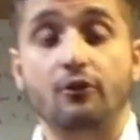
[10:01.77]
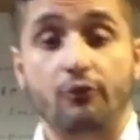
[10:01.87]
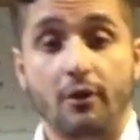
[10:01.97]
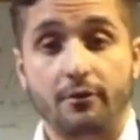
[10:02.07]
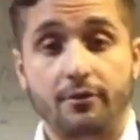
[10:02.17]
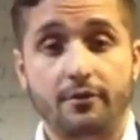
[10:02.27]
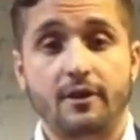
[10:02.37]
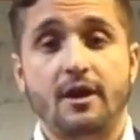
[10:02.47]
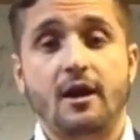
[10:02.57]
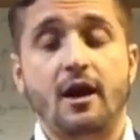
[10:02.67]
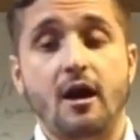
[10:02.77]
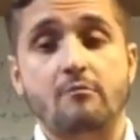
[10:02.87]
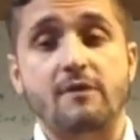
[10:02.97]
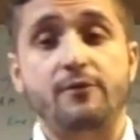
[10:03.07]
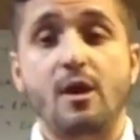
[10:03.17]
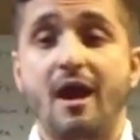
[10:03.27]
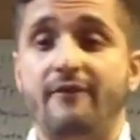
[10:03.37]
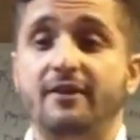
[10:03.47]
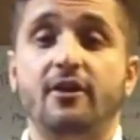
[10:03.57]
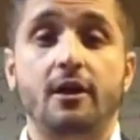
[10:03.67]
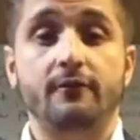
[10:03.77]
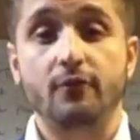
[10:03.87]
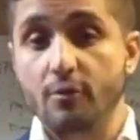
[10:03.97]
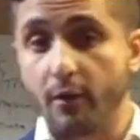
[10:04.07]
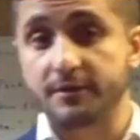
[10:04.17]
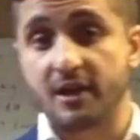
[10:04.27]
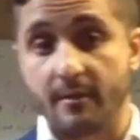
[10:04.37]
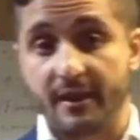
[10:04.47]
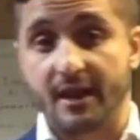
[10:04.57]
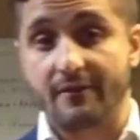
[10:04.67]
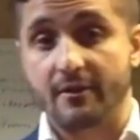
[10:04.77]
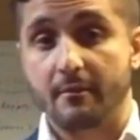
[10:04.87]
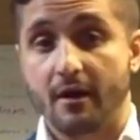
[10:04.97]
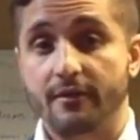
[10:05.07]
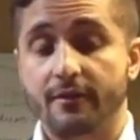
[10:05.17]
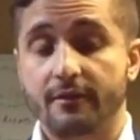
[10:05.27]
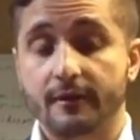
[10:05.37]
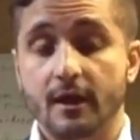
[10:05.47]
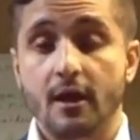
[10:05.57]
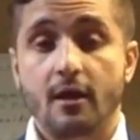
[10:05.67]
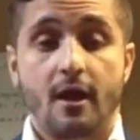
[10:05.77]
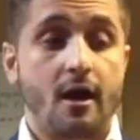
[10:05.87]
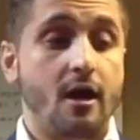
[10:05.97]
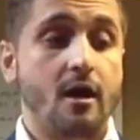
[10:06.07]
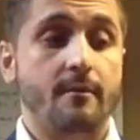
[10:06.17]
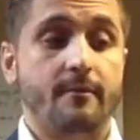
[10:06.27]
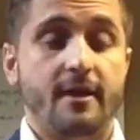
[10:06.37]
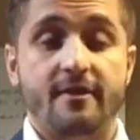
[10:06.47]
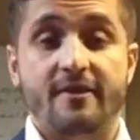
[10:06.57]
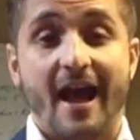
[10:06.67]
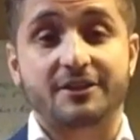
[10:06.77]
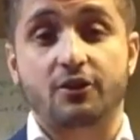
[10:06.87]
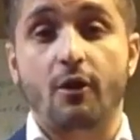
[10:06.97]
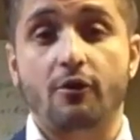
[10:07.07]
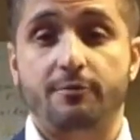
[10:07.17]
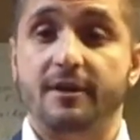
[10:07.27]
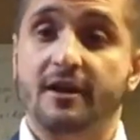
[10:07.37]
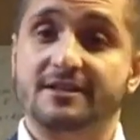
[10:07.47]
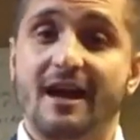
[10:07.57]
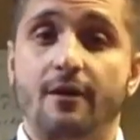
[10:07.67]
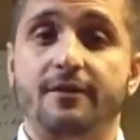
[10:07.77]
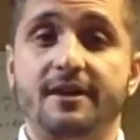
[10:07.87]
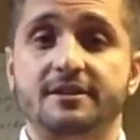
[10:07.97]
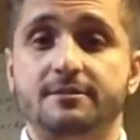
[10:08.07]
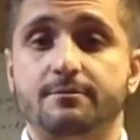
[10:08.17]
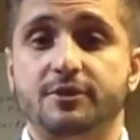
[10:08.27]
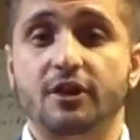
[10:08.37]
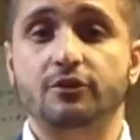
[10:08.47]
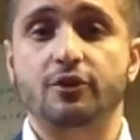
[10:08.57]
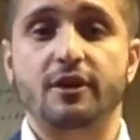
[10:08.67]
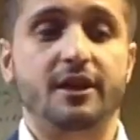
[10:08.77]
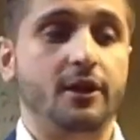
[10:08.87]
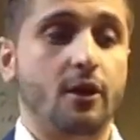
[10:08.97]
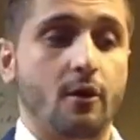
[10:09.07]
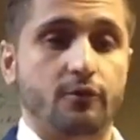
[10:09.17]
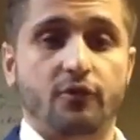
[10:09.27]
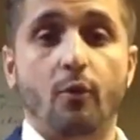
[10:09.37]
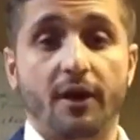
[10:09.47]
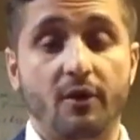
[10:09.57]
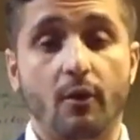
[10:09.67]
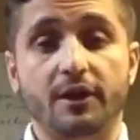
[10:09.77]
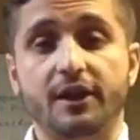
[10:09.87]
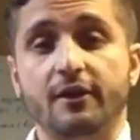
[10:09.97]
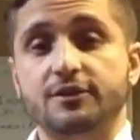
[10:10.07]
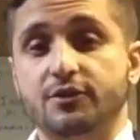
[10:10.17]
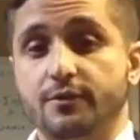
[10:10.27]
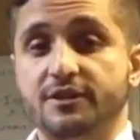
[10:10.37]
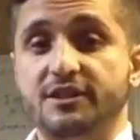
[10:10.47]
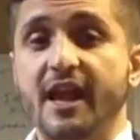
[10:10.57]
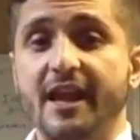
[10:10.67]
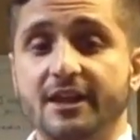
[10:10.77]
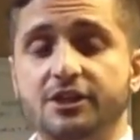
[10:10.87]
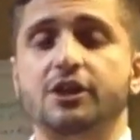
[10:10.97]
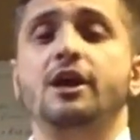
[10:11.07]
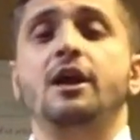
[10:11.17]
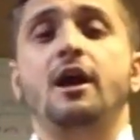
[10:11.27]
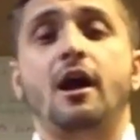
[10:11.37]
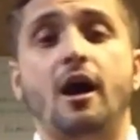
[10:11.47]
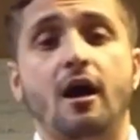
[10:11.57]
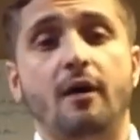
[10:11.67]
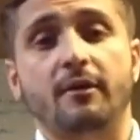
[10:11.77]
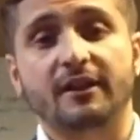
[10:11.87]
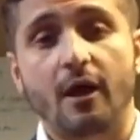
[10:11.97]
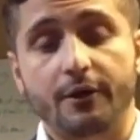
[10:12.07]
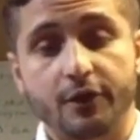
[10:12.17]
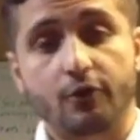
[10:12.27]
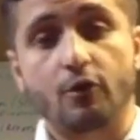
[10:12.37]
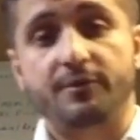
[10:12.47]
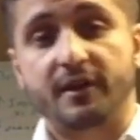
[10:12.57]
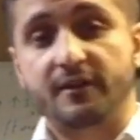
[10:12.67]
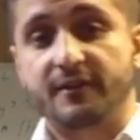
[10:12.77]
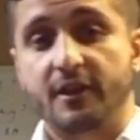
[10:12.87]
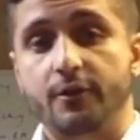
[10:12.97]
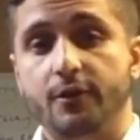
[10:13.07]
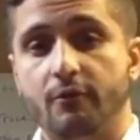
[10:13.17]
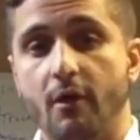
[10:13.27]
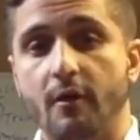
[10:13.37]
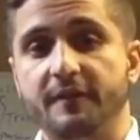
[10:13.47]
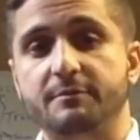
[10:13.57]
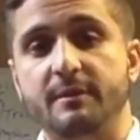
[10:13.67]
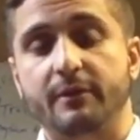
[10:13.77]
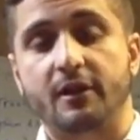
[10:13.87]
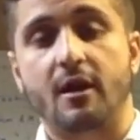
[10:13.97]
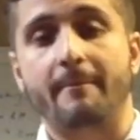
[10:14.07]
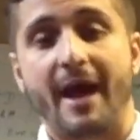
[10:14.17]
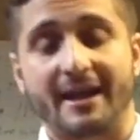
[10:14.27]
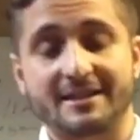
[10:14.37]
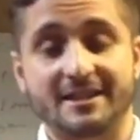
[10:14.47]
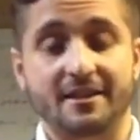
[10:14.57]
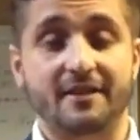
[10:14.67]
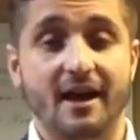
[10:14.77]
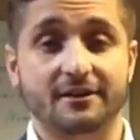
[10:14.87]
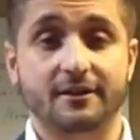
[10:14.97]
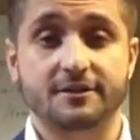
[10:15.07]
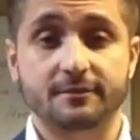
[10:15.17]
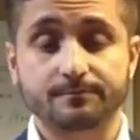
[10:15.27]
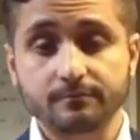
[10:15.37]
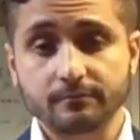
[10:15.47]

growth. If you have a ton of newborns coming in every month, That's growth, because now these children need to go 21 years through the stage, allowing your group to continue to grow and these people to come back and see the doctors.